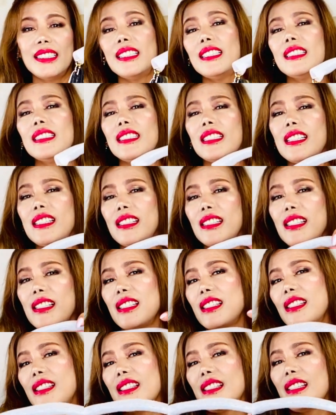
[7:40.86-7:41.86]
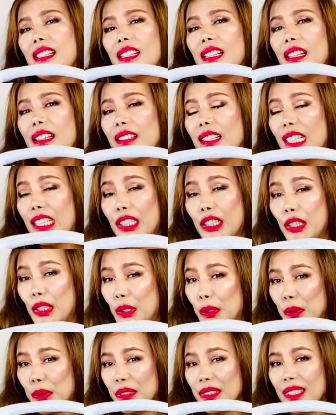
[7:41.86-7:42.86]
This is really
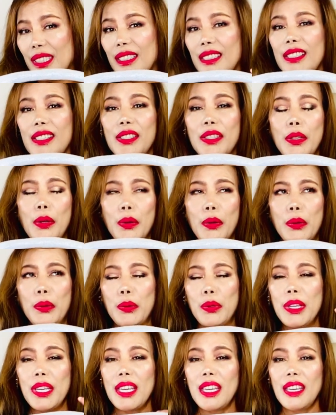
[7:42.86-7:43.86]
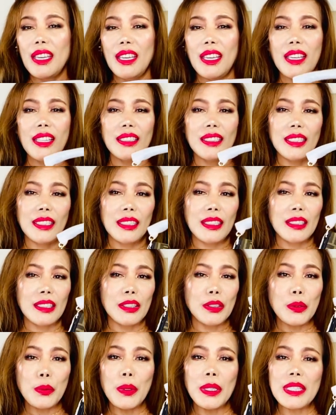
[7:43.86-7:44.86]
cute. So the
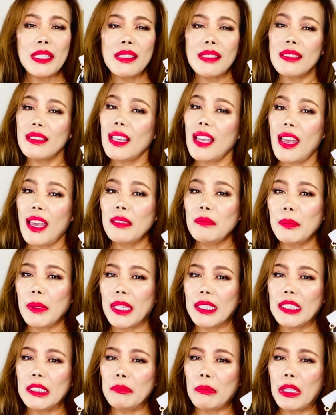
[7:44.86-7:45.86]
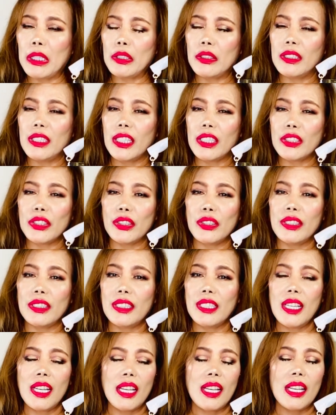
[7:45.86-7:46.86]
newest handbag in my collection
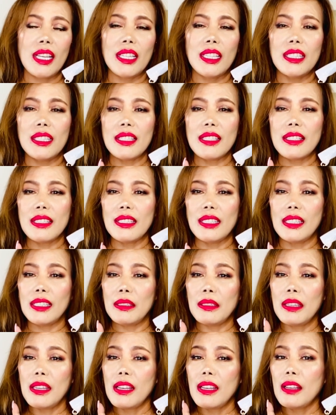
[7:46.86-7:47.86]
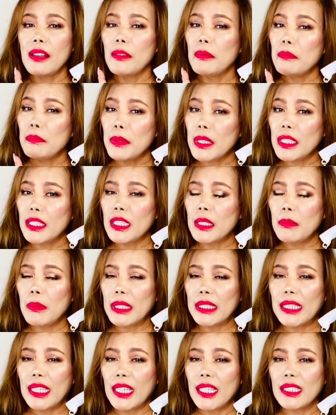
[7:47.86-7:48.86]
is the mini
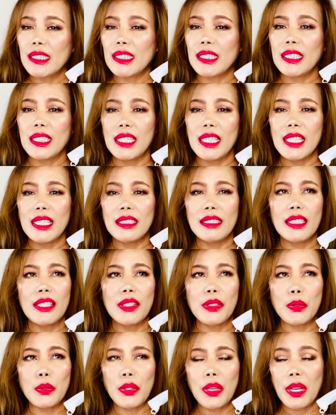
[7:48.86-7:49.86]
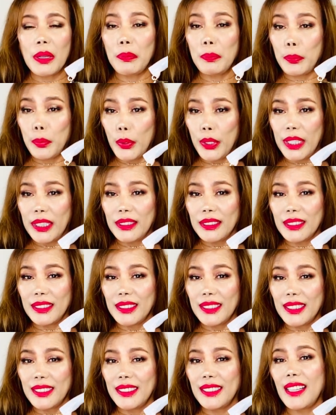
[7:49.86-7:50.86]
baguette in the Zuka
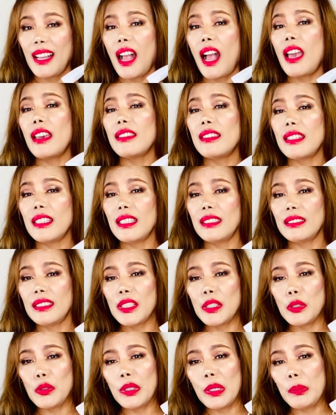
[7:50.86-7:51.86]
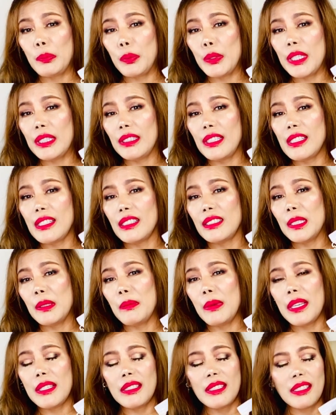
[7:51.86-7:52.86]
print. I think the Zuka print is an
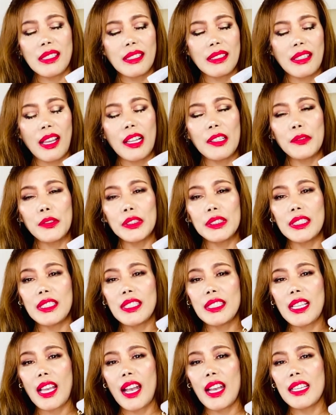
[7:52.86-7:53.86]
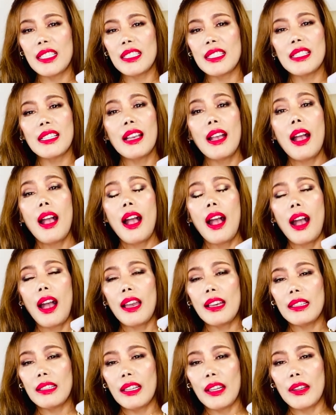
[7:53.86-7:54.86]
amazing style for this size.
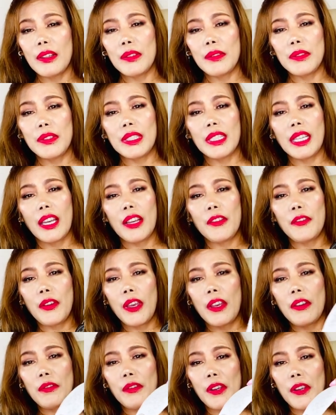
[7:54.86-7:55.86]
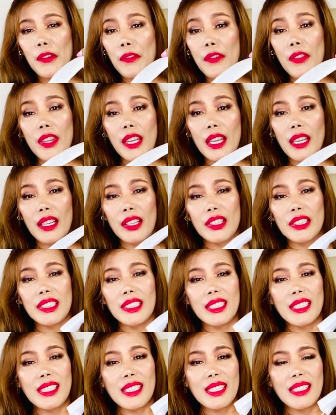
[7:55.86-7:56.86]
I love the FFF thing on
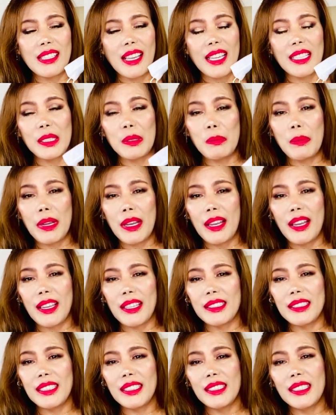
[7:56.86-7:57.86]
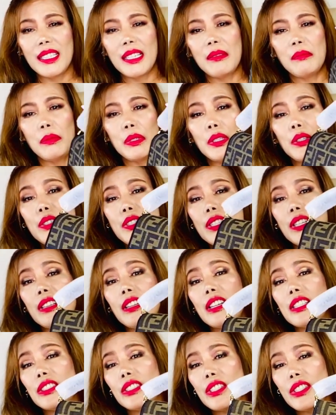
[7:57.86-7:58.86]
this tiny bag because a
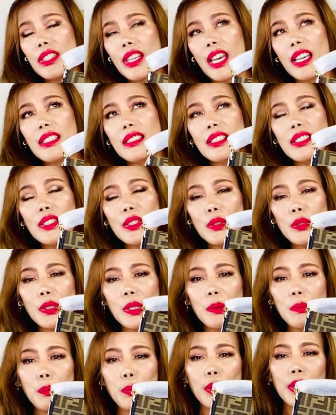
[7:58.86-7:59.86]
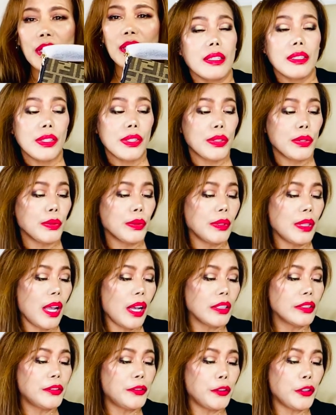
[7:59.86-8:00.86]
larger size in Zuka print is too
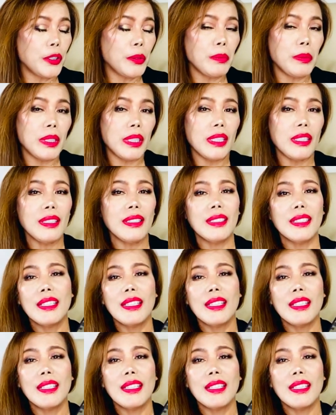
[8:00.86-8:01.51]
loud for me.